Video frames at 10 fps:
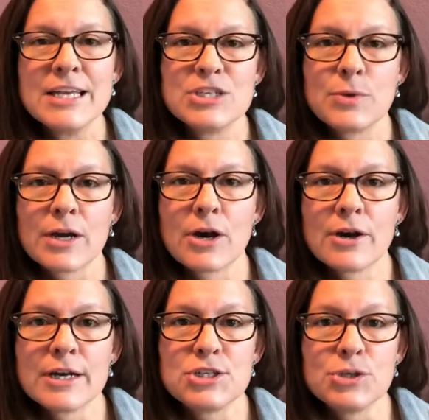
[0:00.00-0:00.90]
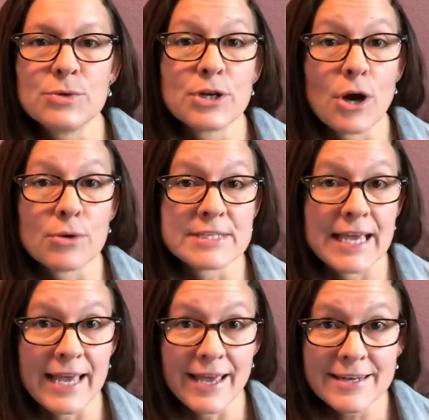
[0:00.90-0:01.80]
to encourage you to go to
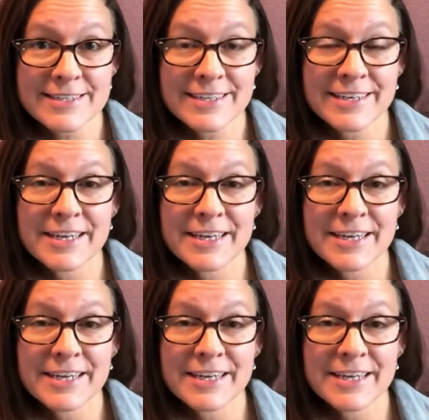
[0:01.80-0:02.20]
it,